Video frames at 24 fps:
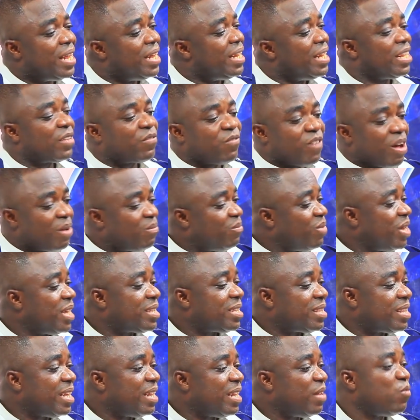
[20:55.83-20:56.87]
this fan
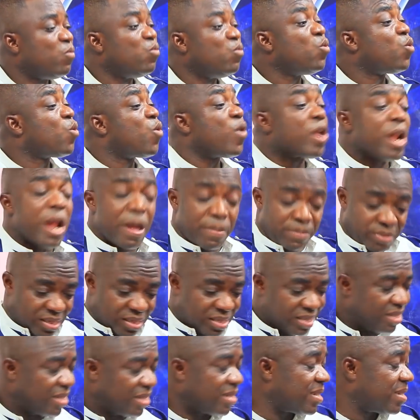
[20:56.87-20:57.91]
base thing will
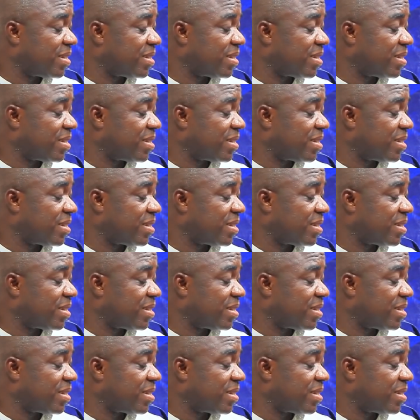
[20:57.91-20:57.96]
collapse.